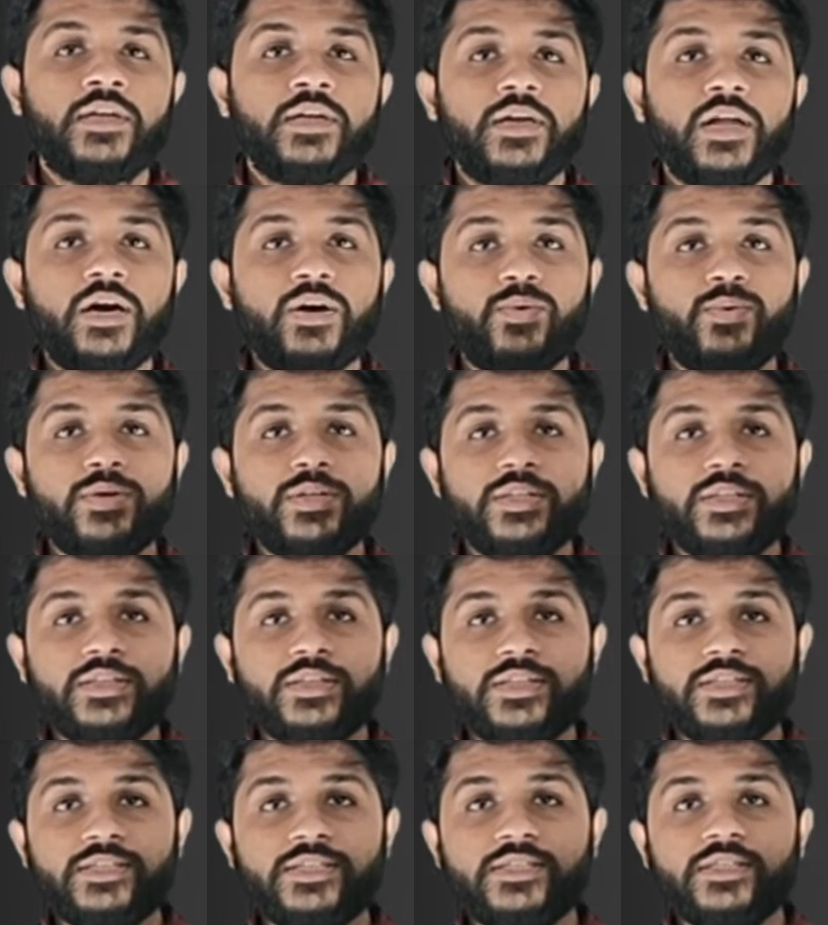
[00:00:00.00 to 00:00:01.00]
Now
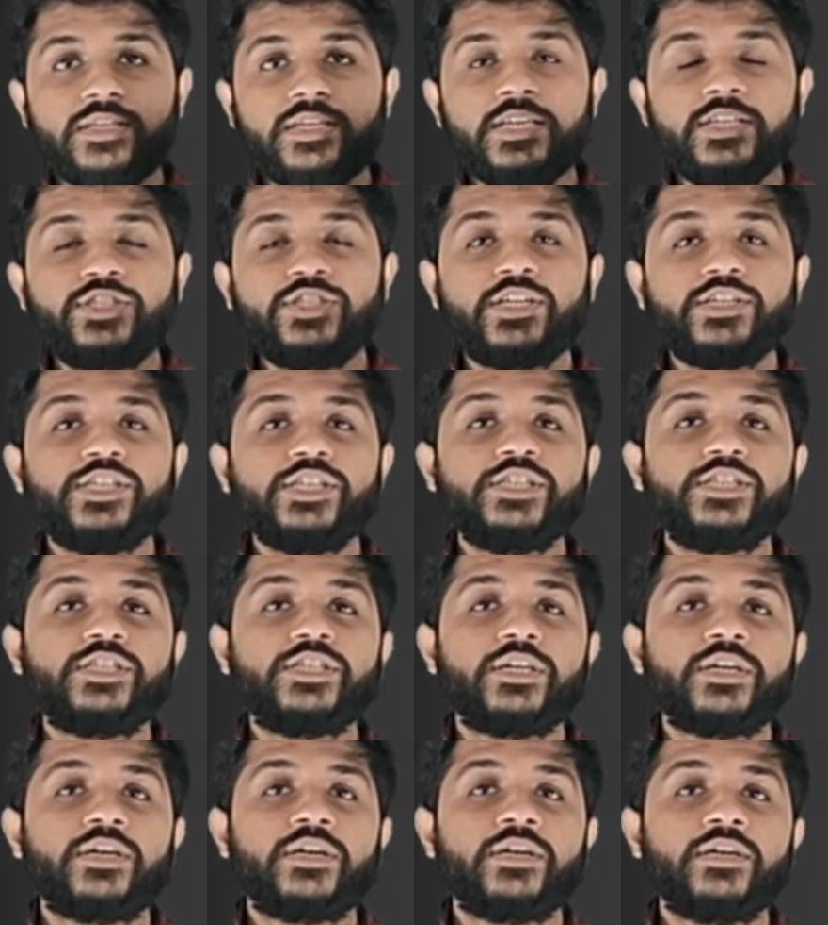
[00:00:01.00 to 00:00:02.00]
each
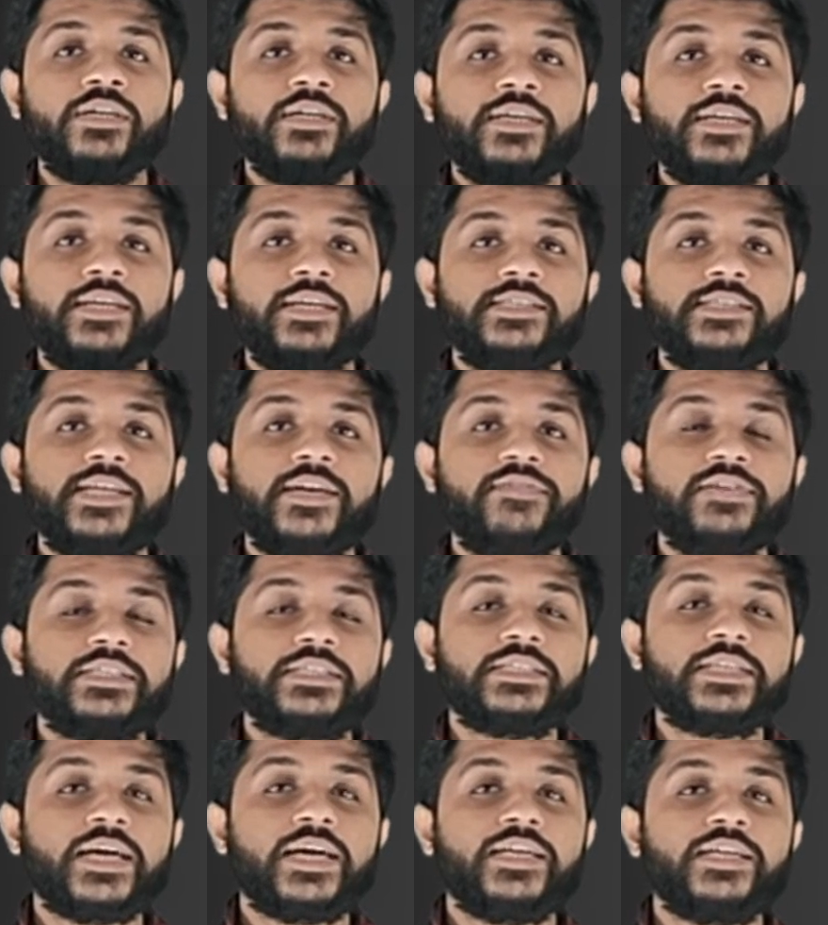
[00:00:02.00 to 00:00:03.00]
register is having
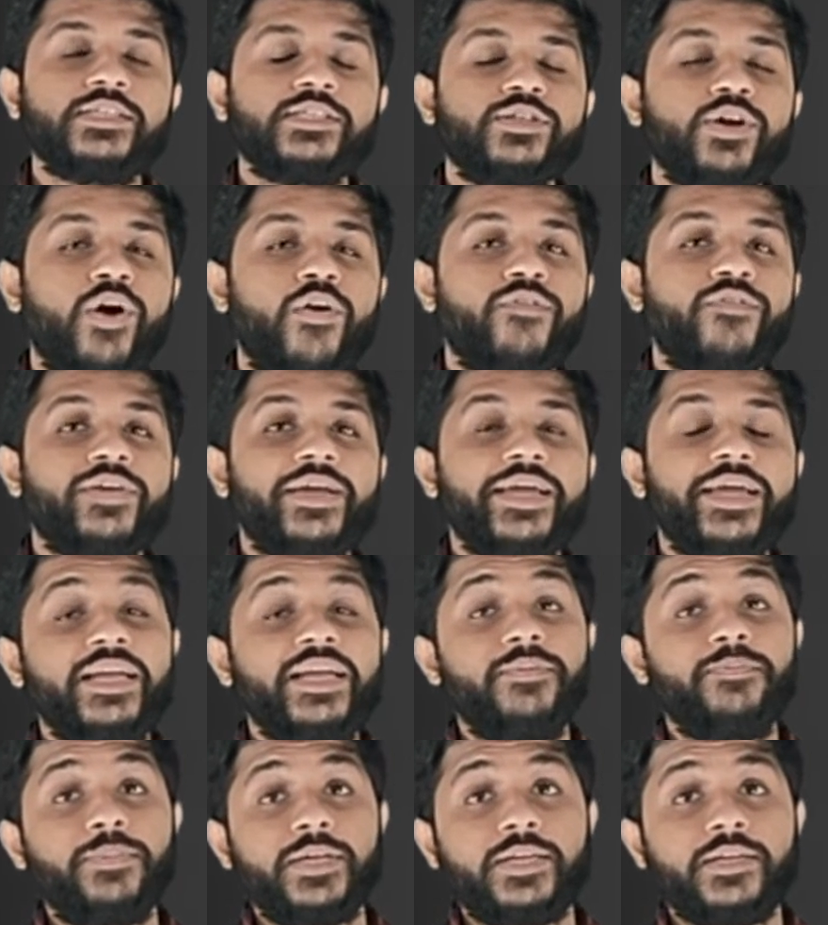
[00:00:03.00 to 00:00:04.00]
size of
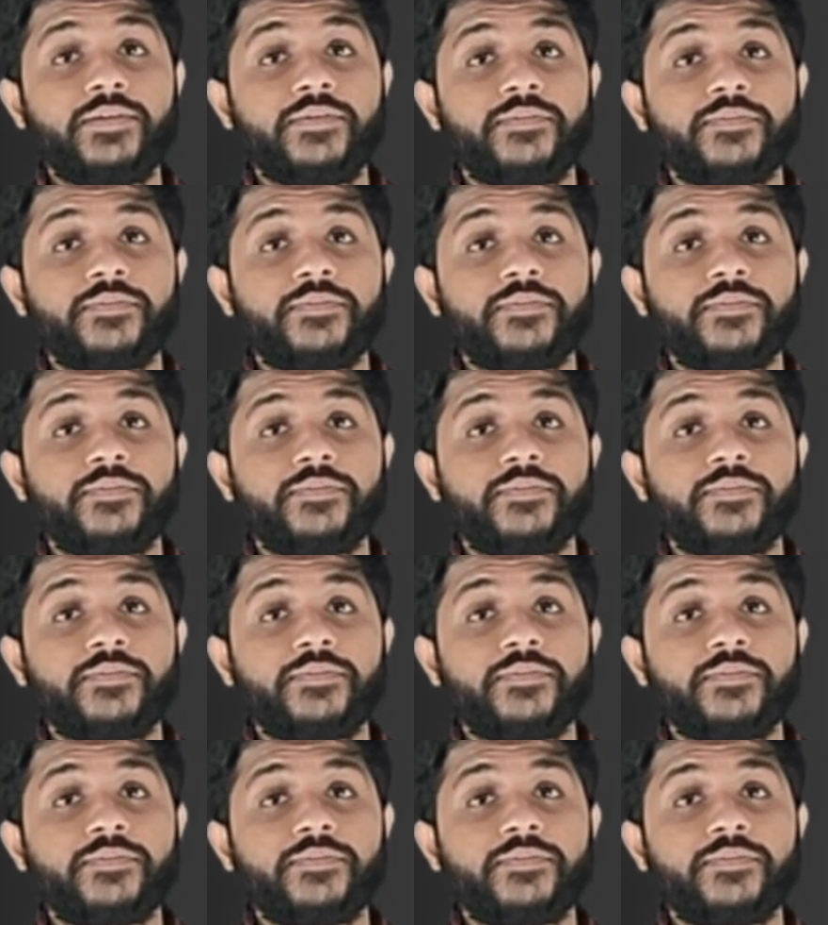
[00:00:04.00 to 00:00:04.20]
8-bit.